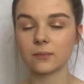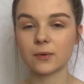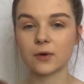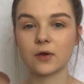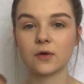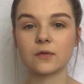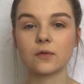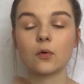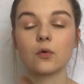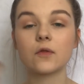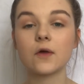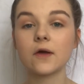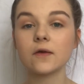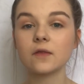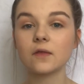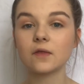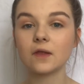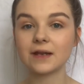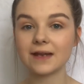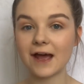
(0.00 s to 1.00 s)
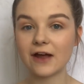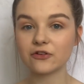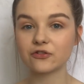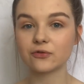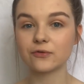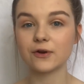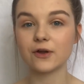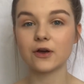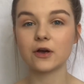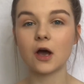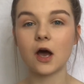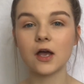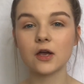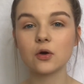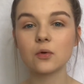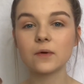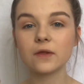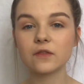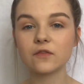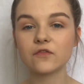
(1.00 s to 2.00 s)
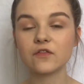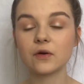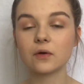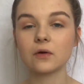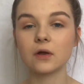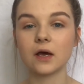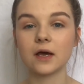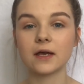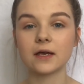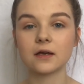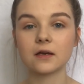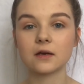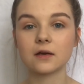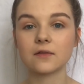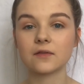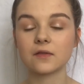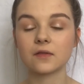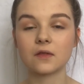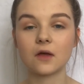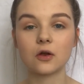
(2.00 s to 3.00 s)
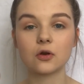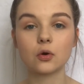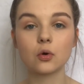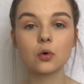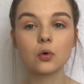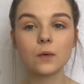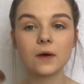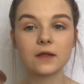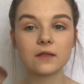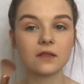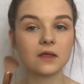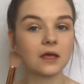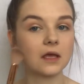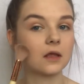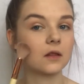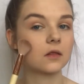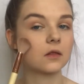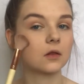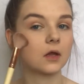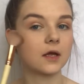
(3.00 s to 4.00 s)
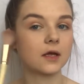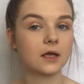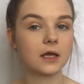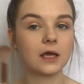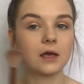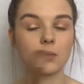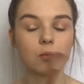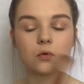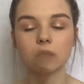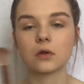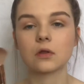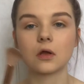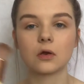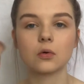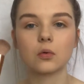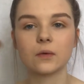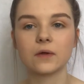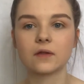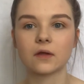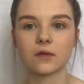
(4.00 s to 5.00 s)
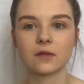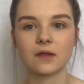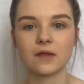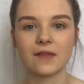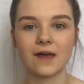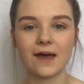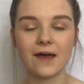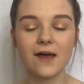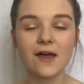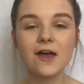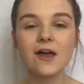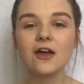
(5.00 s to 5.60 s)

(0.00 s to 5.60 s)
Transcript: because although this is a natural look, I always feel like the sun always hit what the sun always does hit there.